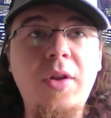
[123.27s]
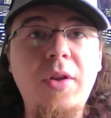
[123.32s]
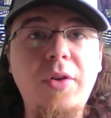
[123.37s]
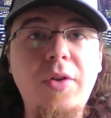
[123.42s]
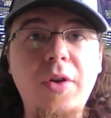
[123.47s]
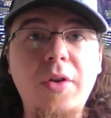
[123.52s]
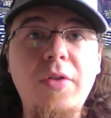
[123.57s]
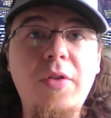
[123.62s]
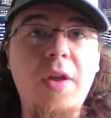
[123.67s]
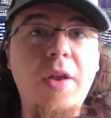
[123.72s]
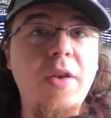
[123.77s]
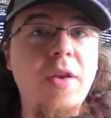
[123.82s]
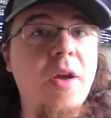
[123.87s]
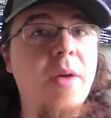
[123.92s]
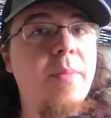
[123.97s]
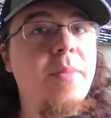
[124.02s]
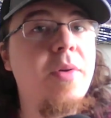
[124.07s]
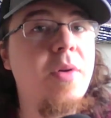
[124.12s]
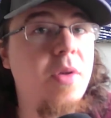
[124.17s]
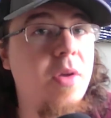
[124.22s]
does end
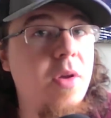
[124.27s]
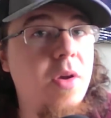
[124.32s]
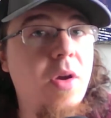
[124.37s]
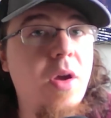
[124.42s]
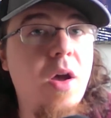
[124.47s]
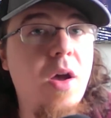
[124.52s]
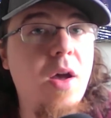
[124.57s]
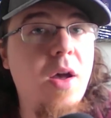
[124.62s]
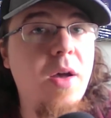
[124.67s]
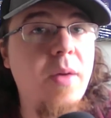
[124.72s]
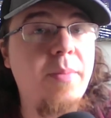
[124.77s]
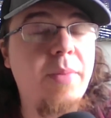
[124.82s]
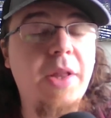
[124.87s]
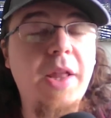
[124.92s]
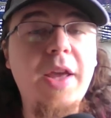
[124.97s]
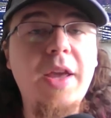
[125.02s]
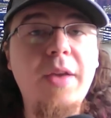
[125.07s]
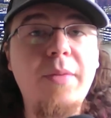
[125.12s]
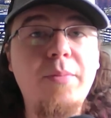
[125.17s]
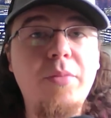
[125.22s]
up
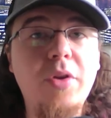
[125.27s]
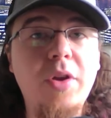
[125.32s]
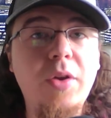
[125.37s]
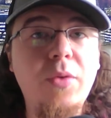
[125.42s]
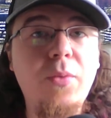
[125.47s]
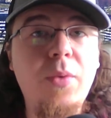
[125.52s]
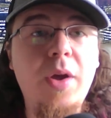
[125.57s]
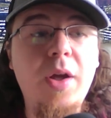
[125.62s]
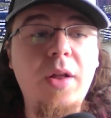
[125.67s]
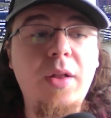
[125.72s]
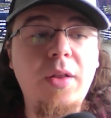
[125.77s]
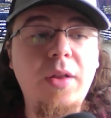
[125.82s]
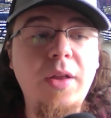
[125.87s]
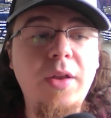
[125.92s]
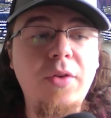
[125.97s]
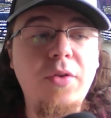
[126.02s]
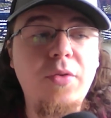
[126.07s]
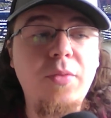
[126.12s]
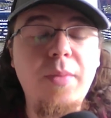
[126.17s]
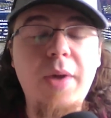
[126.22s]
playing pretty well
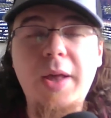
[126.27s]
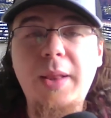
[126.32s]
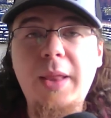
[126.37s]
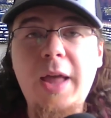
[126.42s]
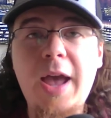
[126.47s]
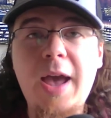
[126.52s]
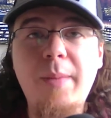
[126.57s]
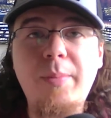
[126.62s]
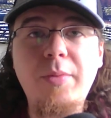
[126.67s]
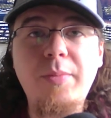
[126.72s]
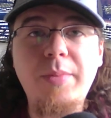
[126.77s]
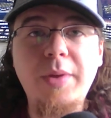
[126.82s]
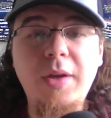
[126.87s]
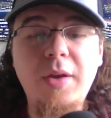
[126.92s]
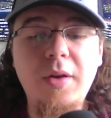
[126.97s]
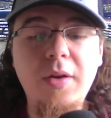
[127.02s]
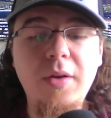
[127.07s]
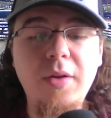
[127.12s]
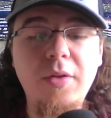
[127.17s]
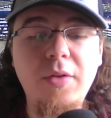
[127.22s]
into my lap,
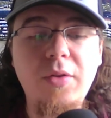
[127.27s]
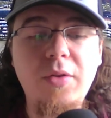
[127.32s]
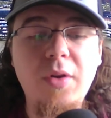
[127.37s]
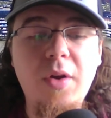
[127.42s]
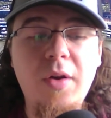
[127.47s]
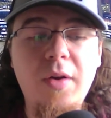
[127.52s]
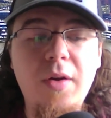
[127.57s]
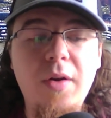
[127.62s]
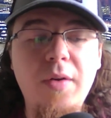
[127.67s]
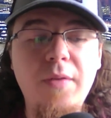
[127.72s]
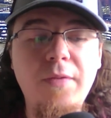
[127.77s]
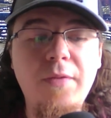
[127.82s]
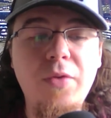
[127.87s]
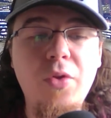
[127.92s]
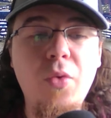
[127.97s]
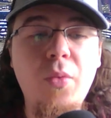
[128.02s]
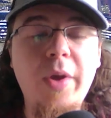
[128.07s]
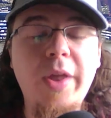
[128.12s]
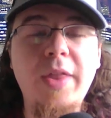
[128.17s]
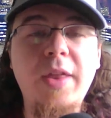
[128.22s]
because of
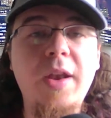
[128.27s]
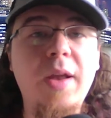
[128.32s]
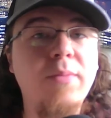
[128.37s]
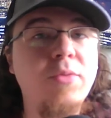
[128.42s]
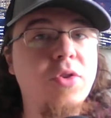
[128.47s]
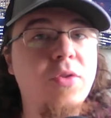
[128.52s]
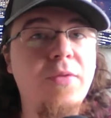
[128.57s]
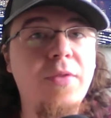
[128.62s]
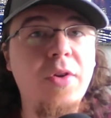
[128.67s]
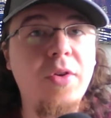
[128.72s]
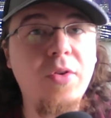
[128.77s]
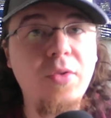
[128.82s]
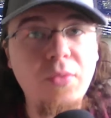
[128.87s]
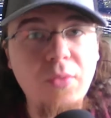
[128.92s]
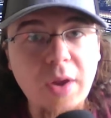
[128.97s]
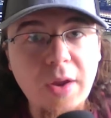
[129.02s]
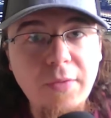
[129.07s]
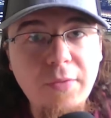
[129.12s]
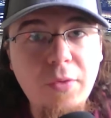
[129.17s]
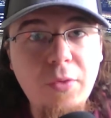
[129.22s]
the way that I'm just very
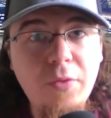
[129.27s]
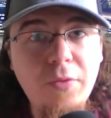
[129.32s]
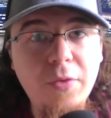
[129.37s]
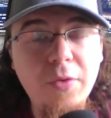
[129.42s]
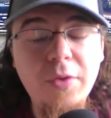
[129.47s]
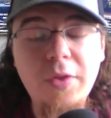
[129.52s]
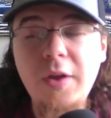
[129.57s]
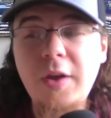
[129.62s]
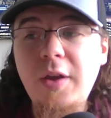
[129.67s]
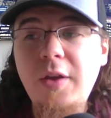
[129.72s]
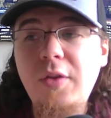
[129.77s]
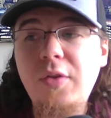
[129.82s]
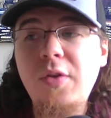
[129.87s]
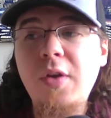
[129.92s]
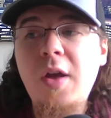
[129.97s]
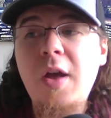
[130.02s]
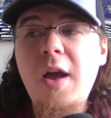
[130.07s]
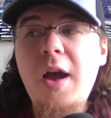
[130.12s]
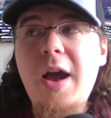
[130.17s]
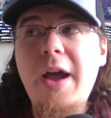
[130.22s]
grateful for things.
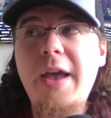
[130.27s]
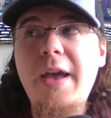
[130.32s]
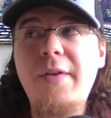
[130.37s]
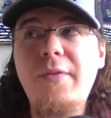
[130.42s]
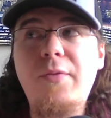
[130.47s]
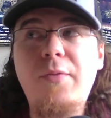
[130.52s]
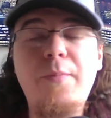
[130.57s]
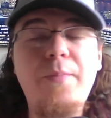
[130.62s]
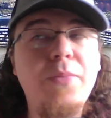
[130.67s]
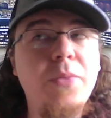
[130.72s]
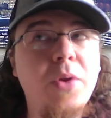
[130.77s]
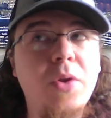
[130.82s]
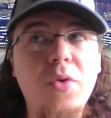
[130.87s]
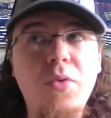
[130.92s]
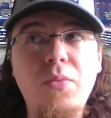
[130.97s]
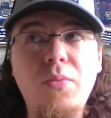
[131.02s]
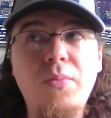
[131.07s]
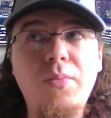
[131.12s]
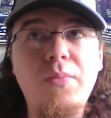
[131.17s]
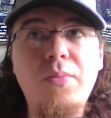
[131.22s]
I have,
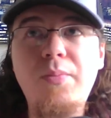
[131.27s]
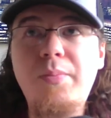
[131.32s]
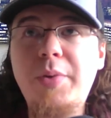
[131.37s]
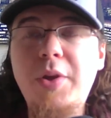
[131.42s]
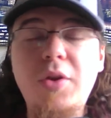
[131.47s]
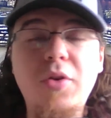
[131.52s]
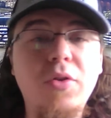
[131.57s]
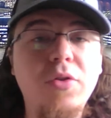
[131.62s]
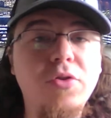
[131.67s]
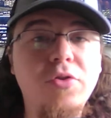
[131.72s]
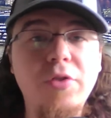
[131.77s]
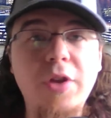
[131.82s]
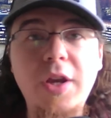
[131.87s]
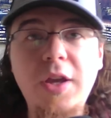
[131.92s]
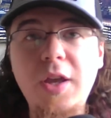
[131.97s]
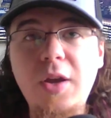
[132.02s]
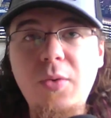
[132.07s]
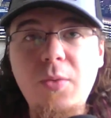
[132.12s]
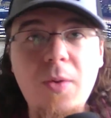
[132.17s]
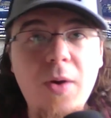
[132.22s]
pure
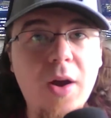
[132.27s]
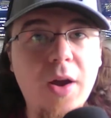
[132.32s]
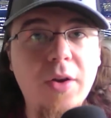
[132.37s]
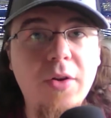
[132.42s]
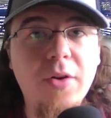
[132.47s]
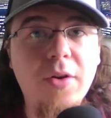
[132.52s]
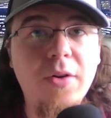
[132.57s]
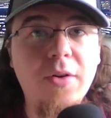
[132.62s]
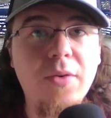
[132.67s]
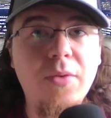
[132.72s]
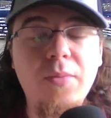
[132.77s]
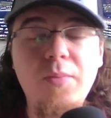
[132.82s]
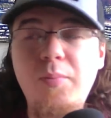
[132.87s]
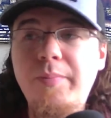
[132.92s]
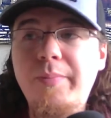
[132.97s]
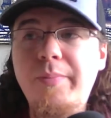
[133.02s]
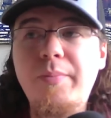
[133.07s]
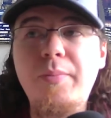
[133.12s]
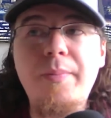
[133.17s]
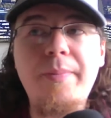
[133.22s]
drinking water,
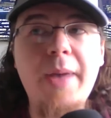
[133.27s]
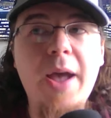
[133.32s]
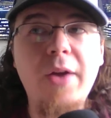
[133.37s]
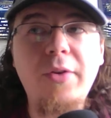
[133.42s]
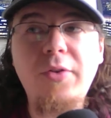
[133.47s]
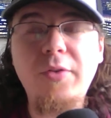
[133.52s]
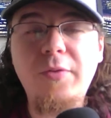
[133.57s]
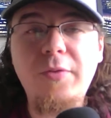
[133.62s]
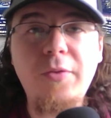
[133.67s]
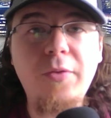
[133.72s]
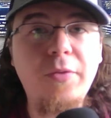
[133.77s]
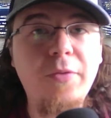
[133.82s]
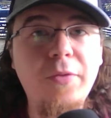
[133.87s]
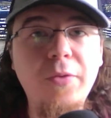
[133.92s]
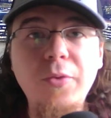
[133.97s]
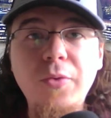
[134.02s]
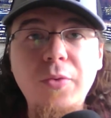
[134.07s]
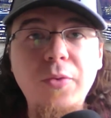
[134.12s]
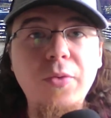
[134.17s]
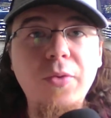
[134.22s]
bountiful
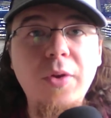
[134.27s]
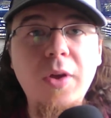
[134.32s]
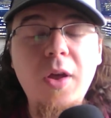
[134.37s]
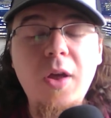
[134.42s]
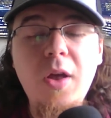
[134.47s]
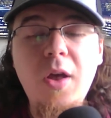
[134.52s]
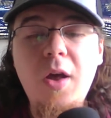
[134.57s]
food.